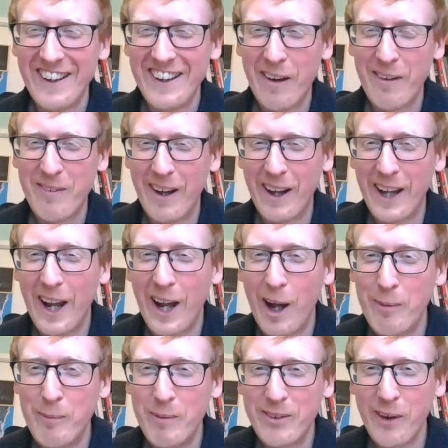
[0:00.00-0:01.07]
Definitely.
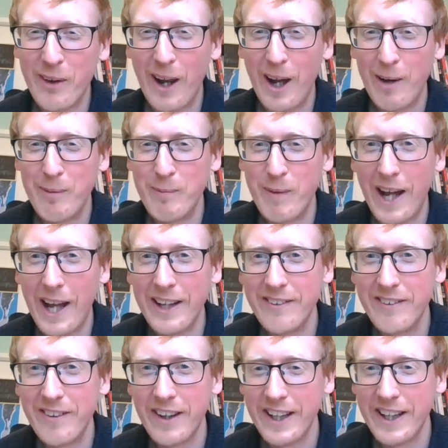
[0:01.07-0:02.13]
Um, so um,
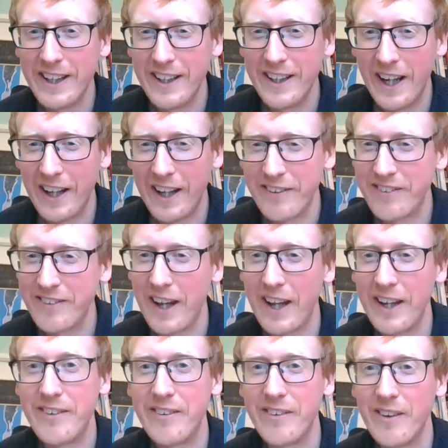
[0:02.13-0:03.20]
Andy has
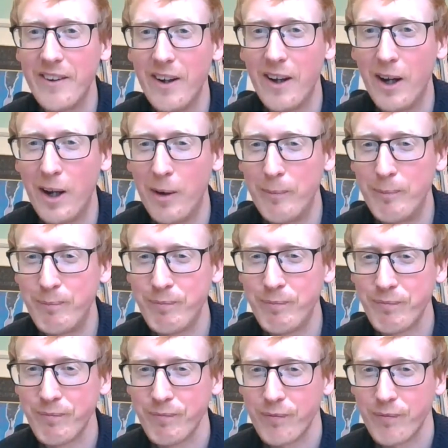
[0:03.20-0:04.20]
said um,